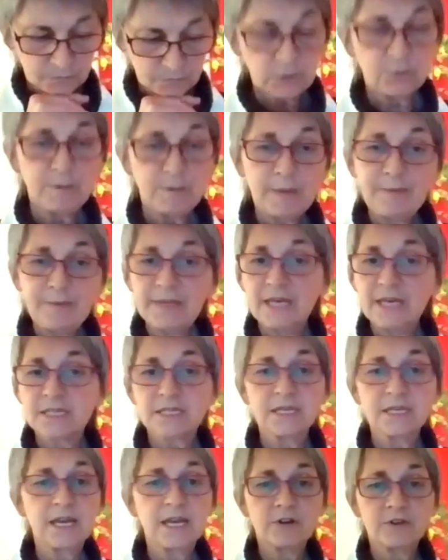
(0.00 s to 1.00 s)
So maybe
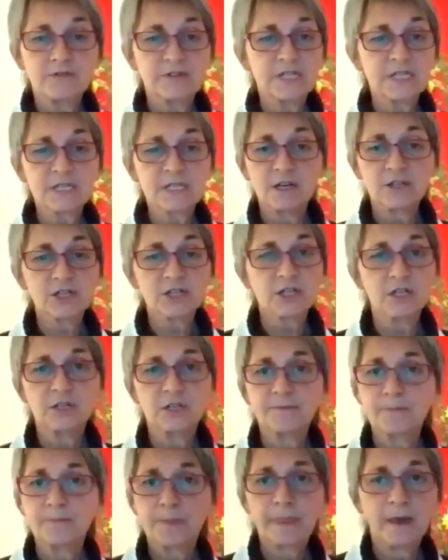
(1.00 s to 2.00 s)
that's an area of
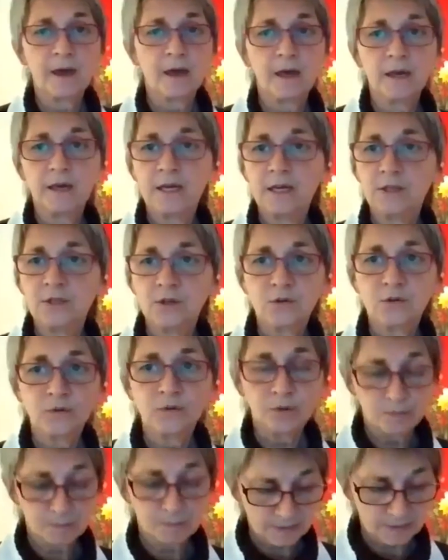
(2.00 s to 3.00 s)
discussion in your
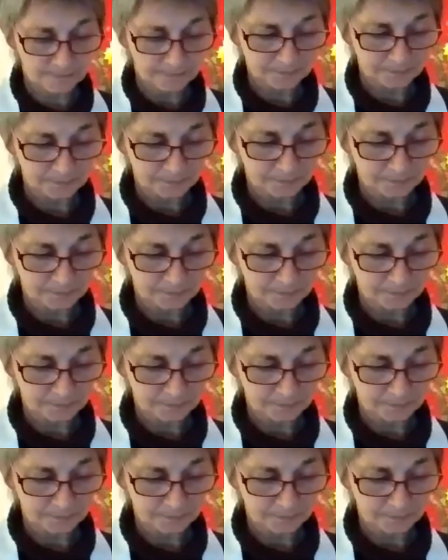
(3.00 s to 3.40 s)
groups.